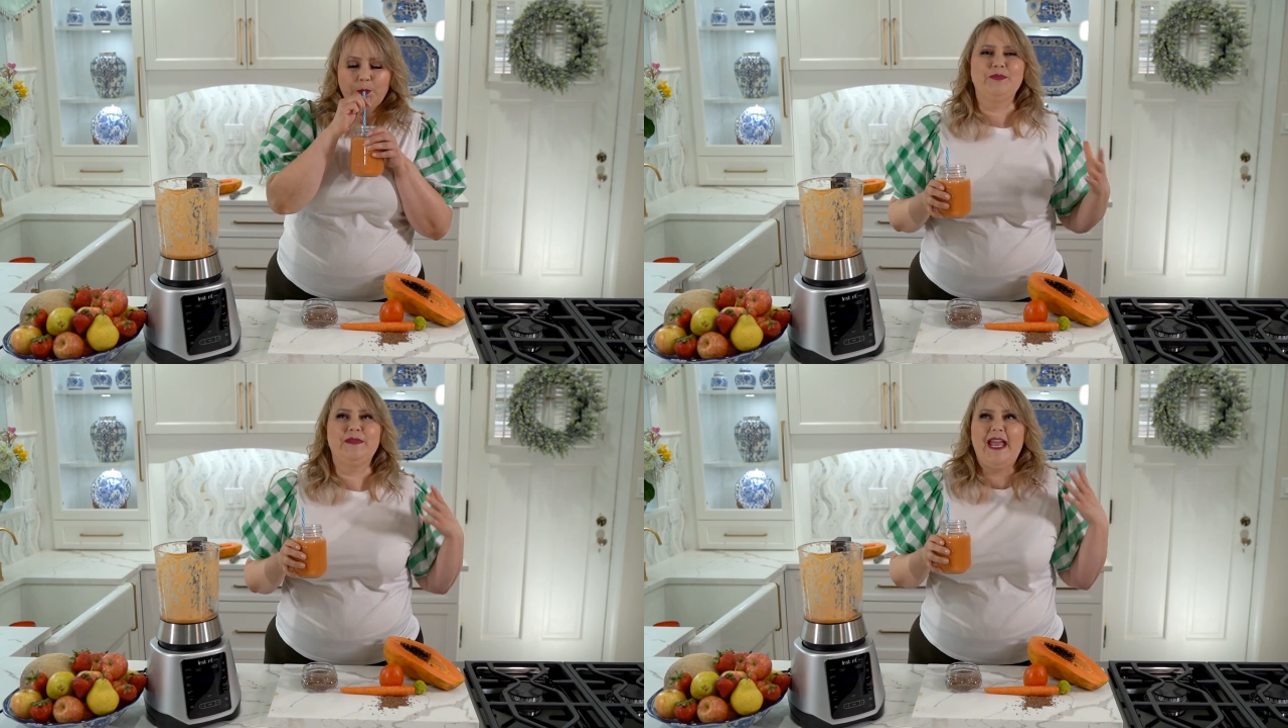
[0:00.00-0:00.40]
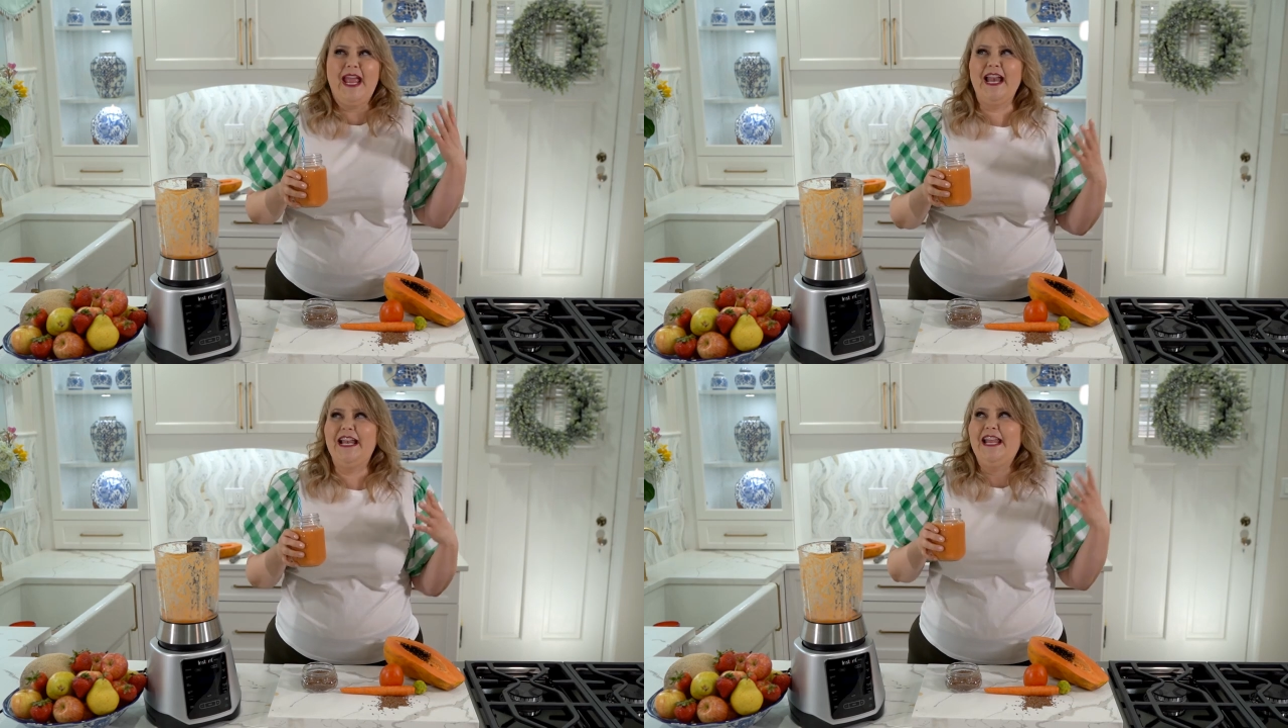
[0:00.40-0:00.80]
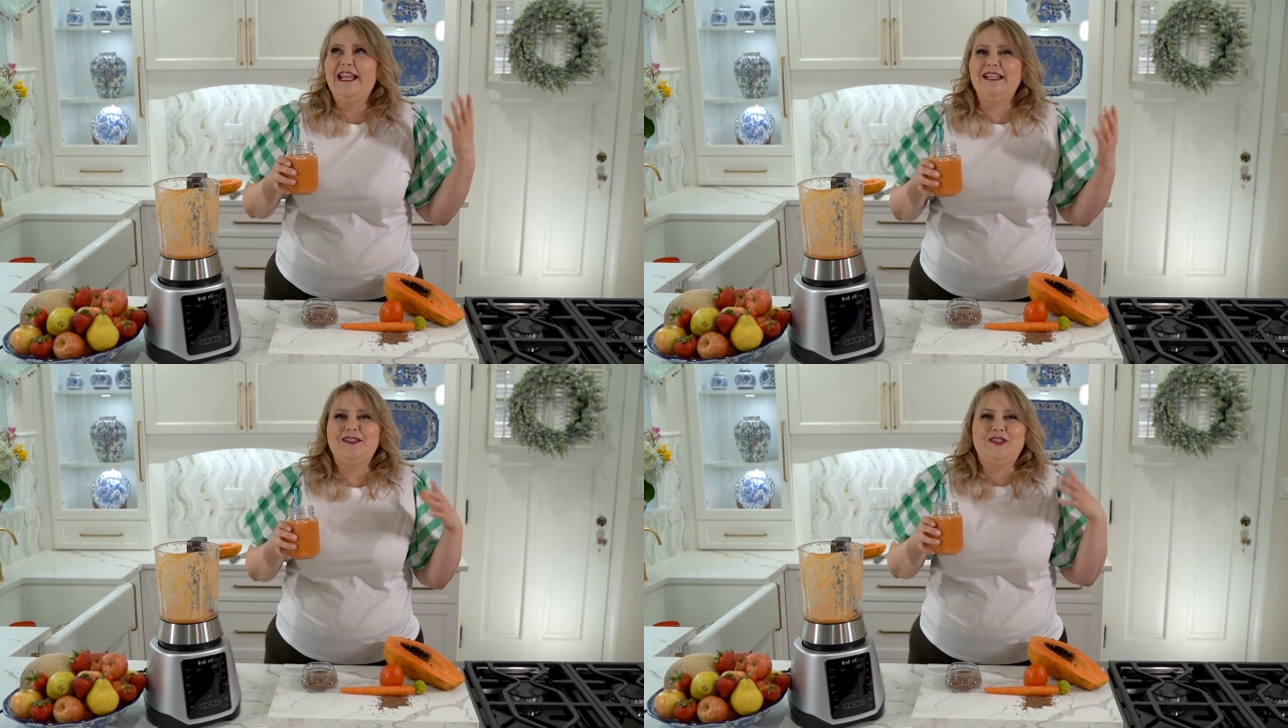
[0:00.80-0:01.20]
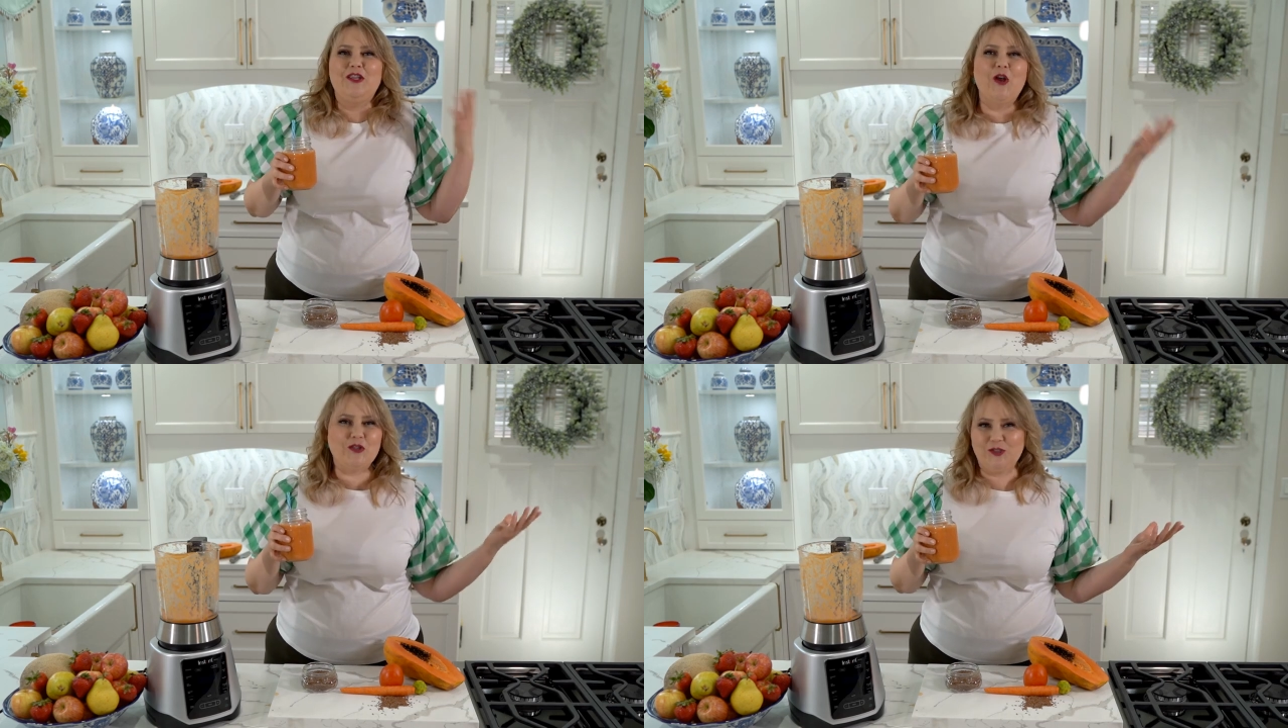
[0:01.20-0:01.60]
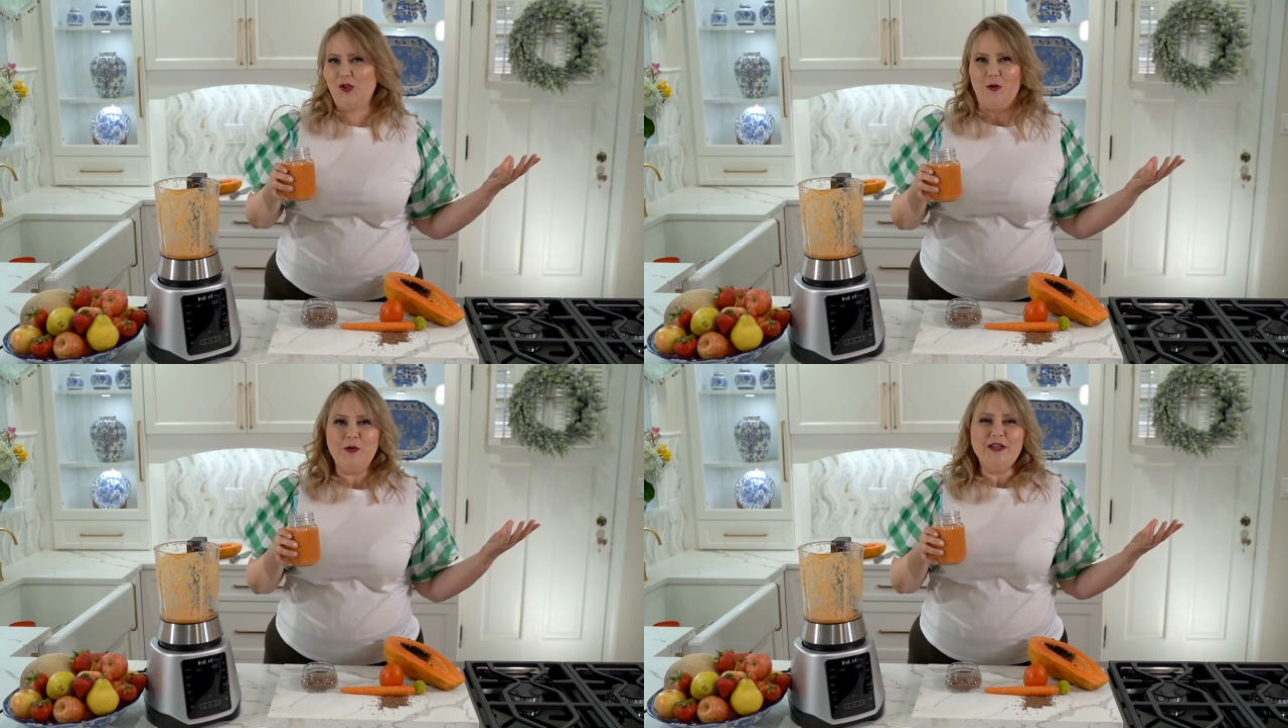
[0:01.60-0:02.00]

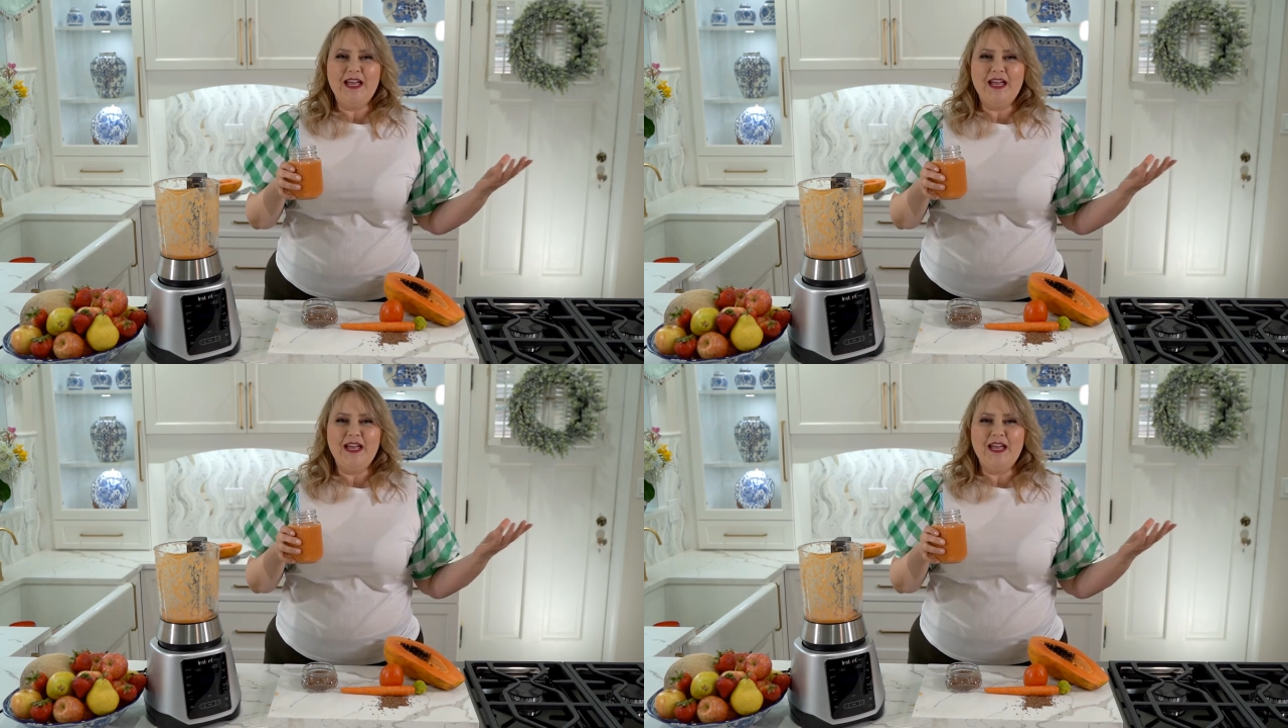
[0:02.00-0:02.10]
Delicioso.